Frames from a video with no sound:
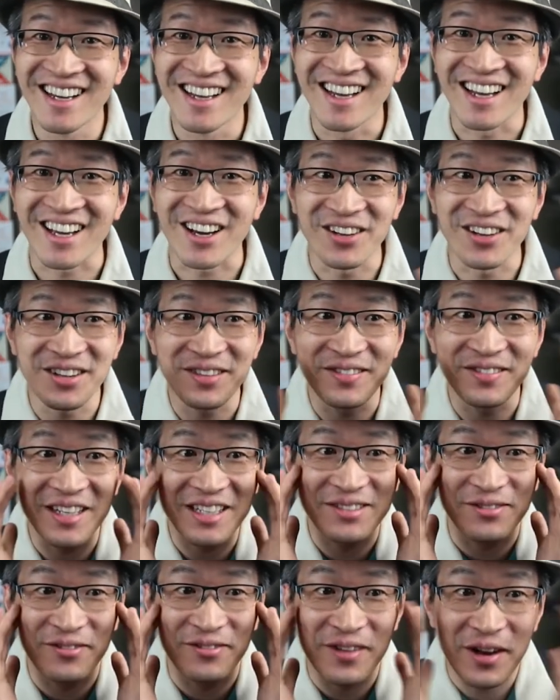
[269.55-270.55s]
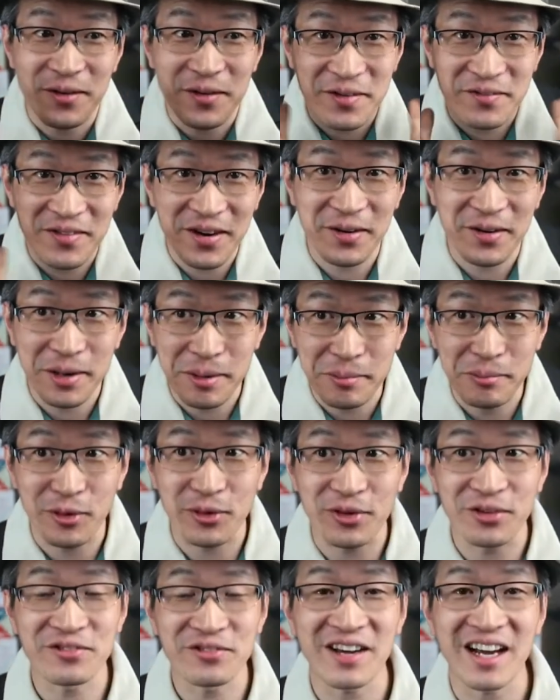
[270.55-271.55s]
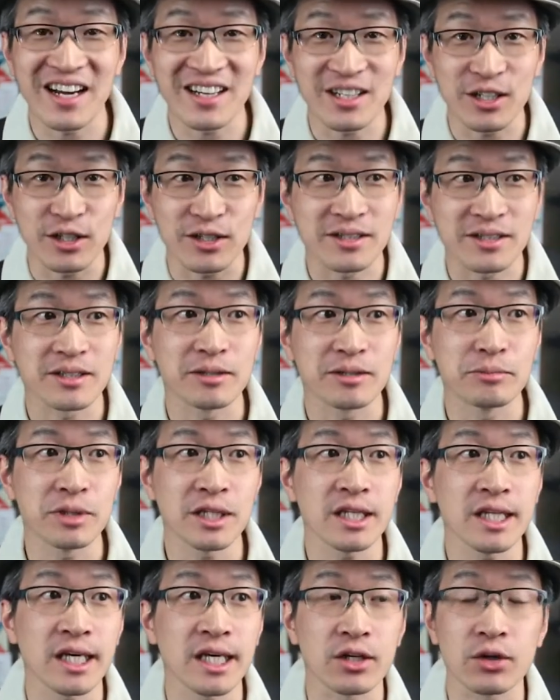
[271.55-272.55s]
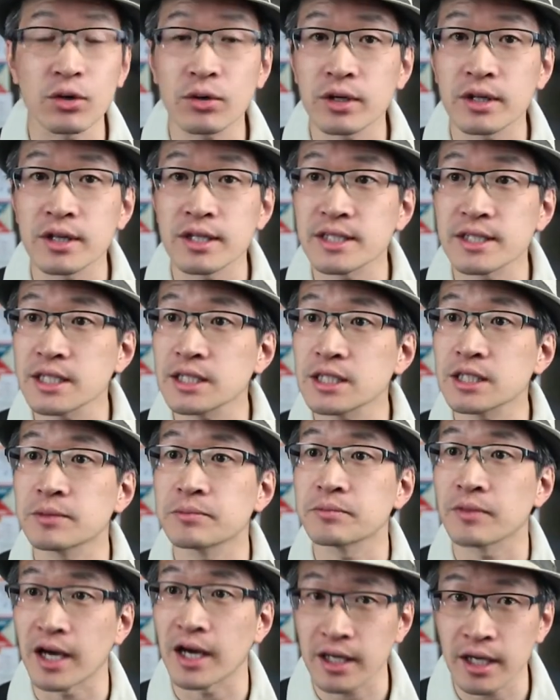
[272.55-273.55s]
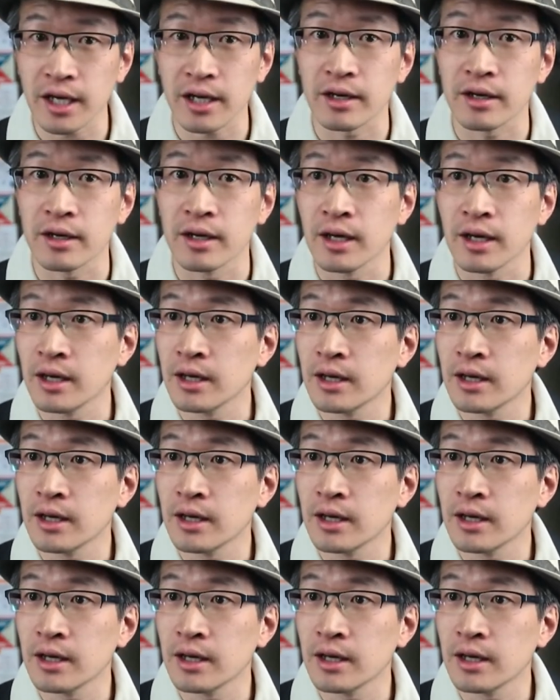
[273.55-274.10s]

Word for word: Like all of these very very important factors completely ignored in the system again,